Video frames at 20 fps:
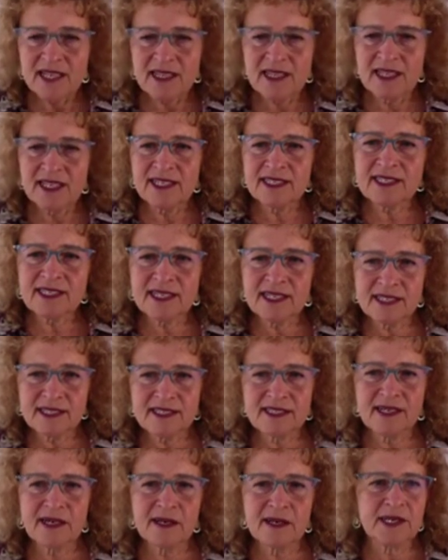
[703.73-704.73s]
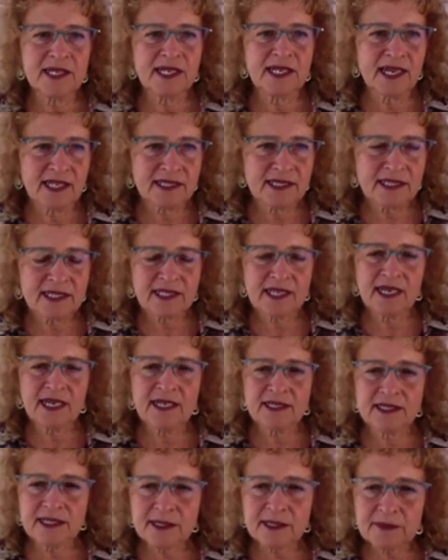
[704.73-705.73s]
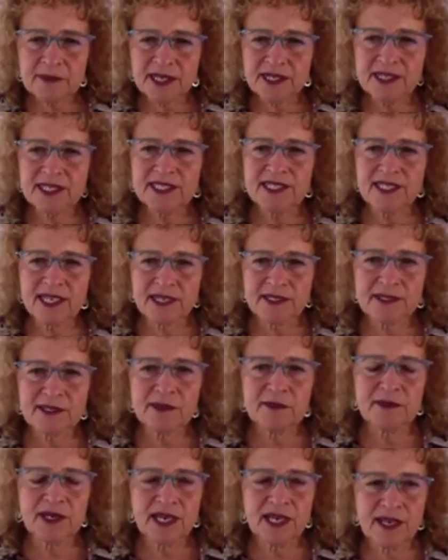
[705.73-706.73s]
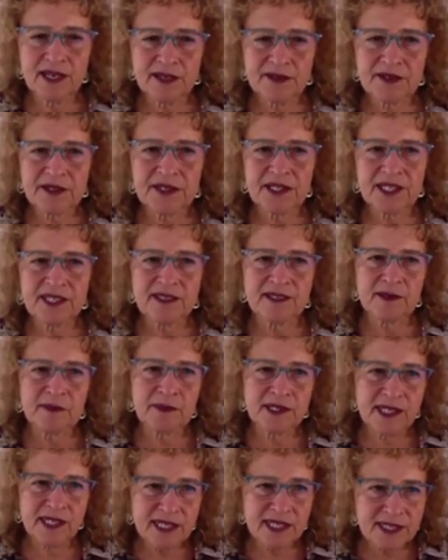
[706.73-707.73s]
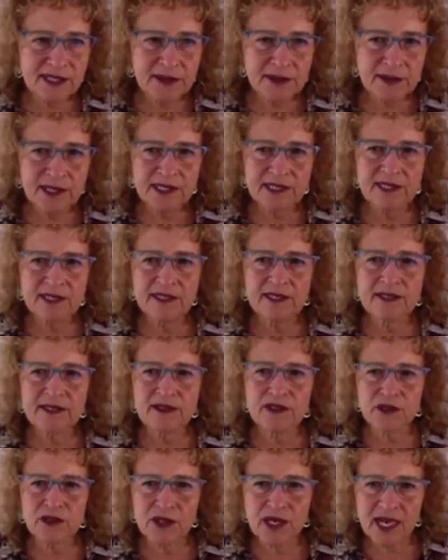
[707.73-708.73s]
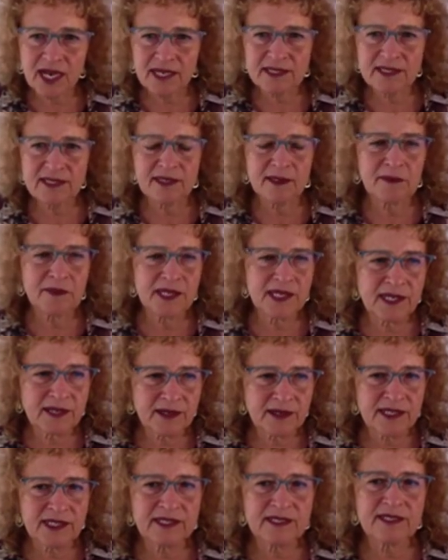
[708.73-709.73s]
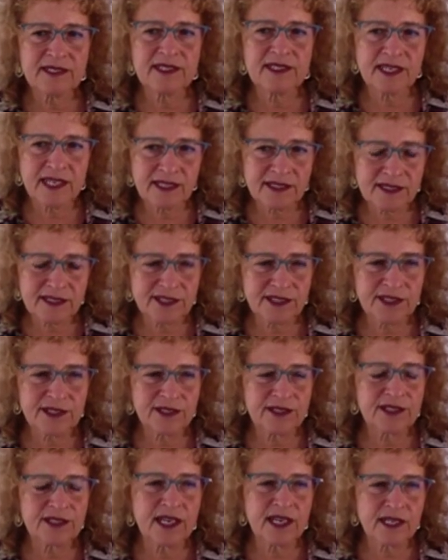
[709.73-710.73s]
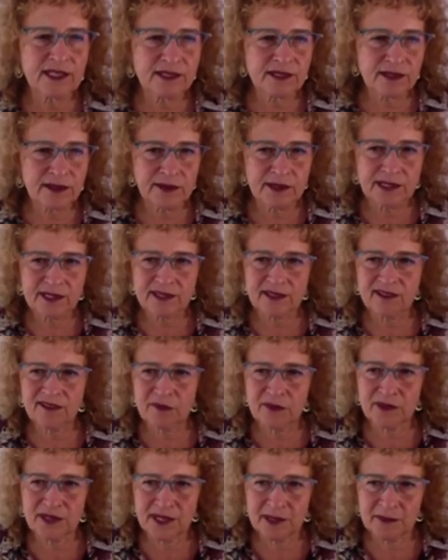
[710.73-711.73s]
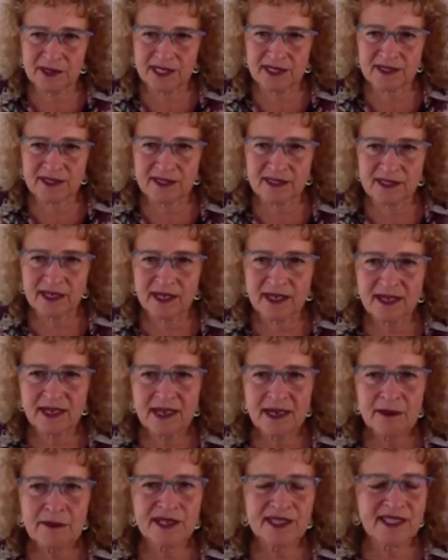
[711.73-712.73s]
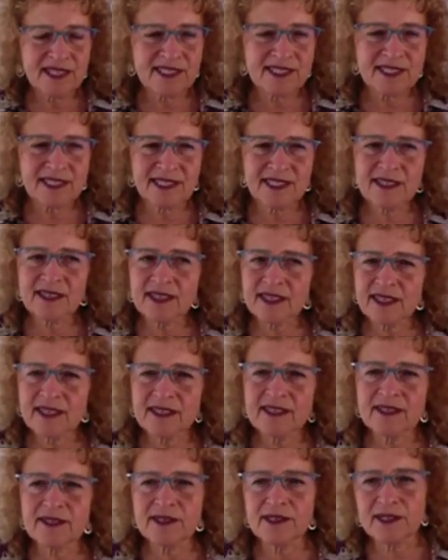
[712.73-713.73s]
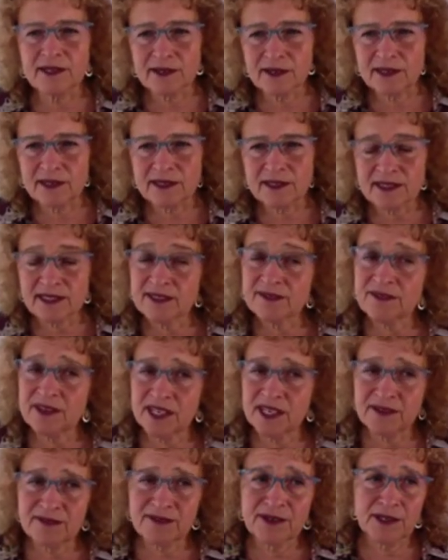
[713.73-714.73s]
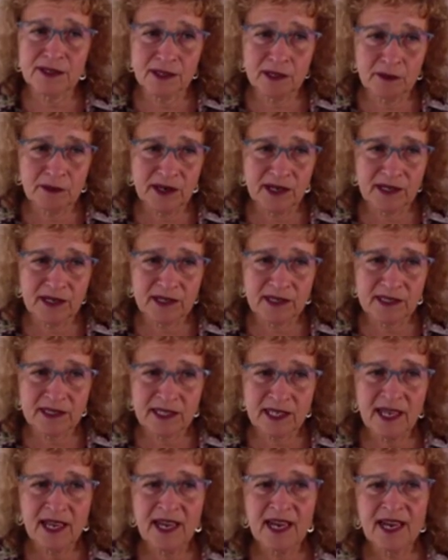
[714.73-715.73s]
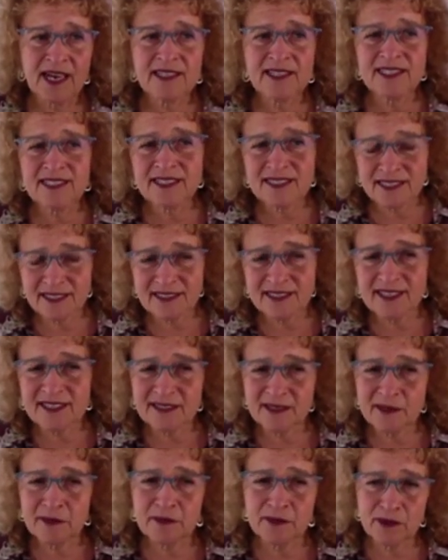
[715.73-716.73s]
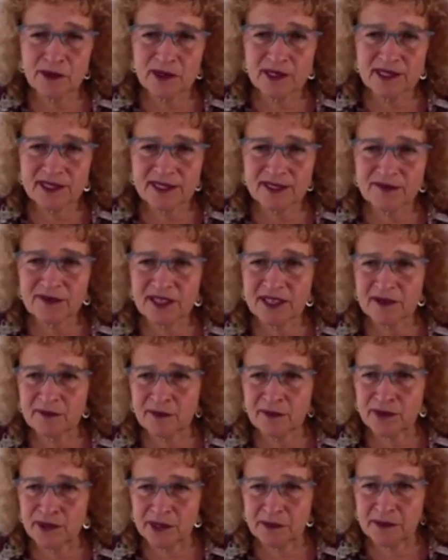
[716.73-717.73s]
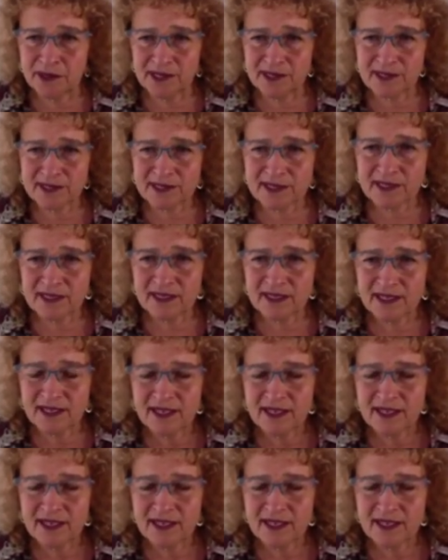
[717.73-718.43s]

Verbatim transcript: These kids go against customary gendered behavior in their play choices, dress, appearance, gestures, and choice of playmates. But they still think they're girls if they have girl parts, and they still think they're boys if they have boy parts.